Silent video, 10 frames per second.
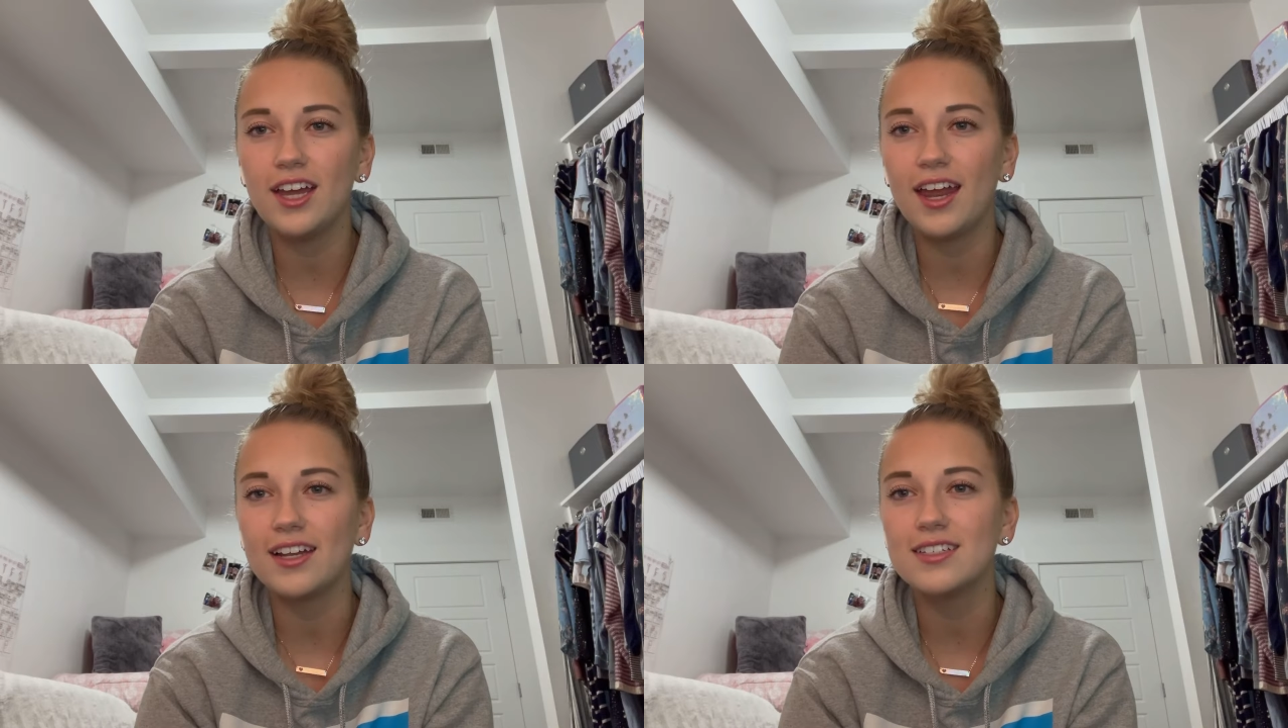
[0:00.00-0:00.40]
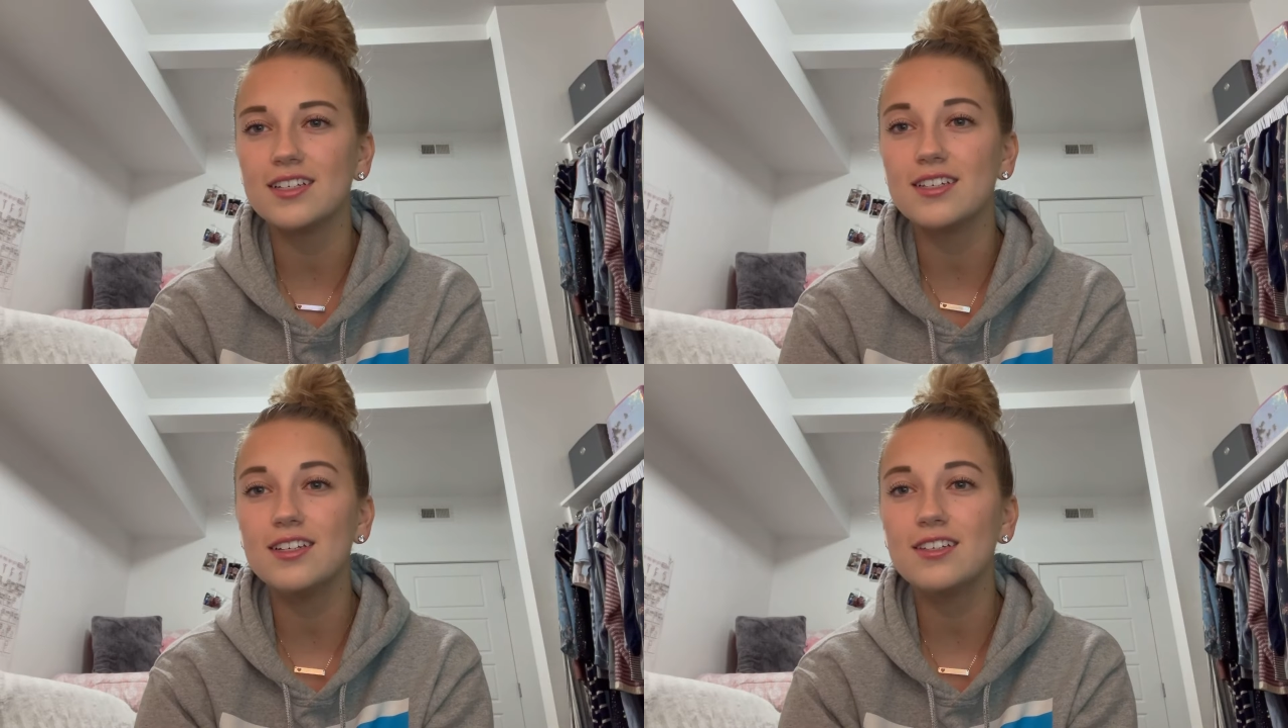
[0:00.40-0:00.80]
and
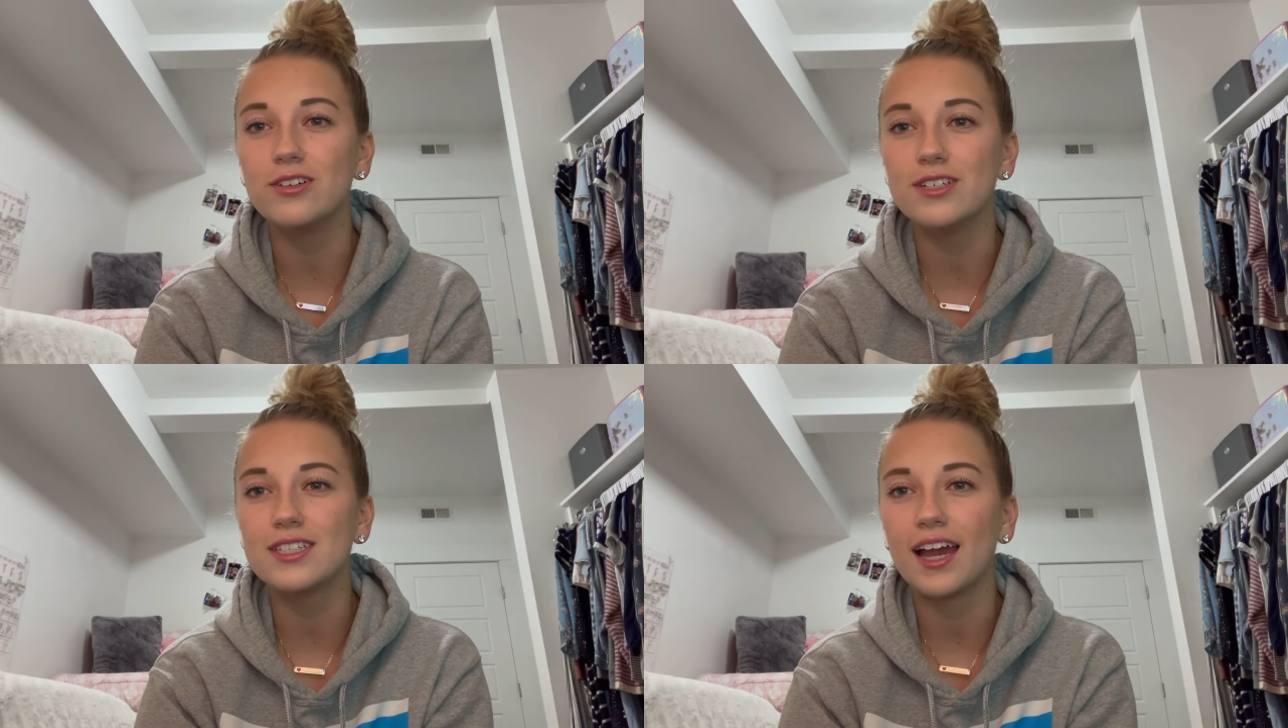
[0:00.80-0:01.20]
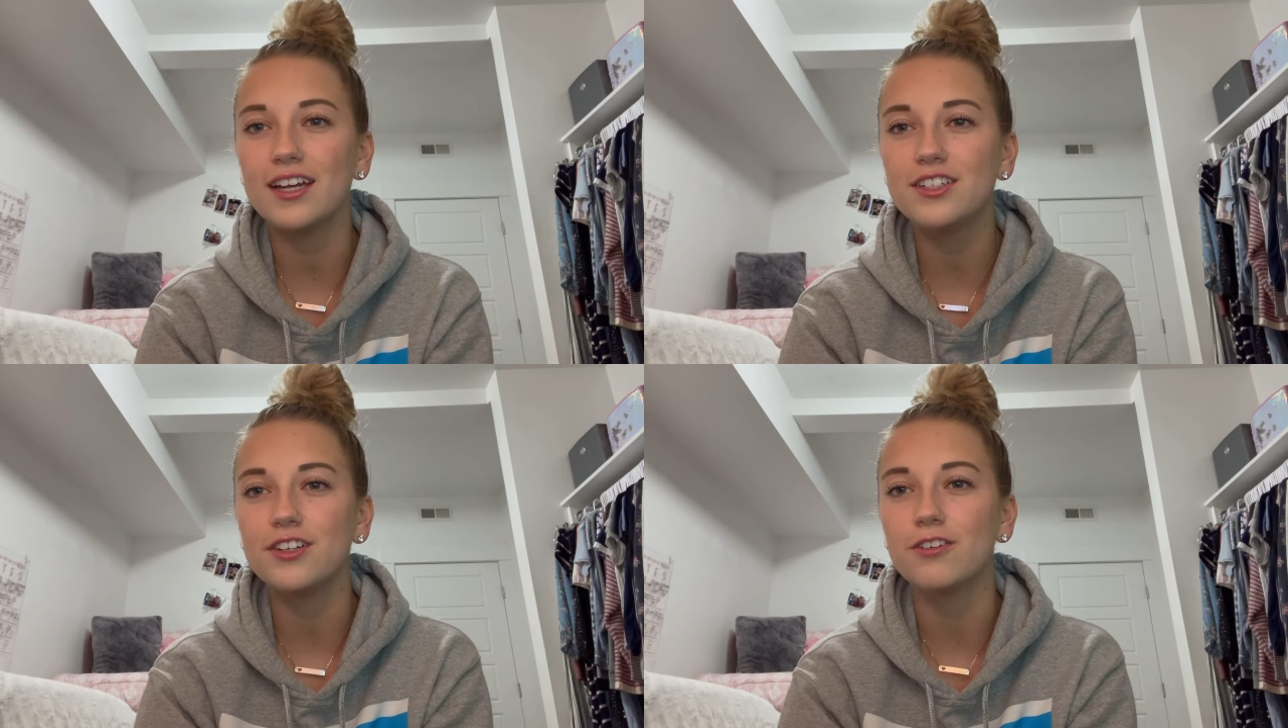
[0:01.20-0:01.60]
assisted suicide
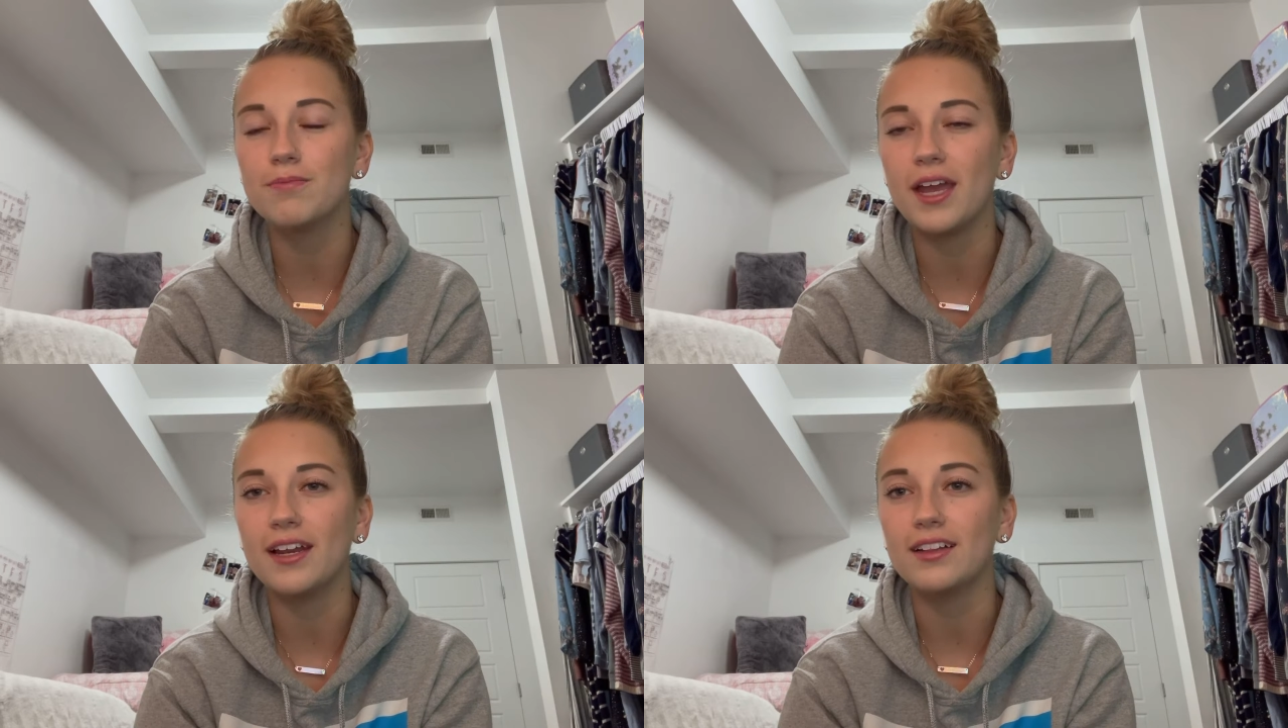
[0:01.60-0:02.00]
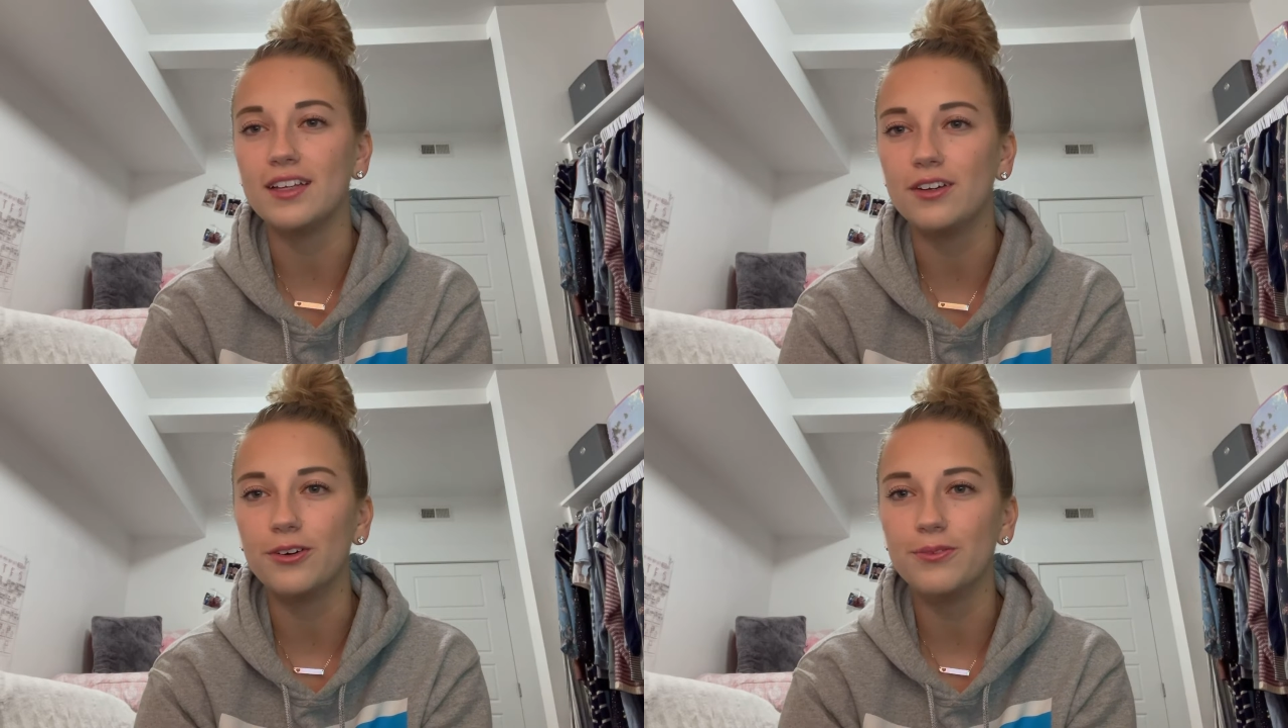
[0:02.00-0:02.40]
should remain
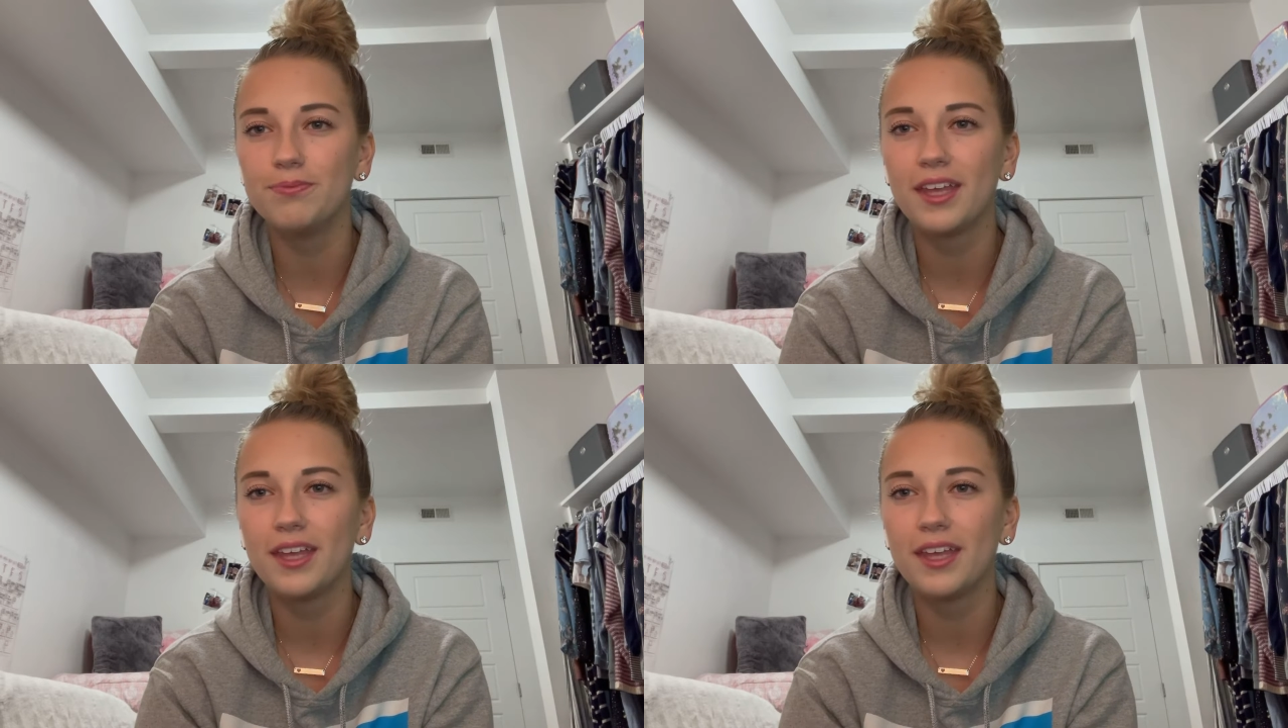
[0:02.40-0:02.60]
illegal.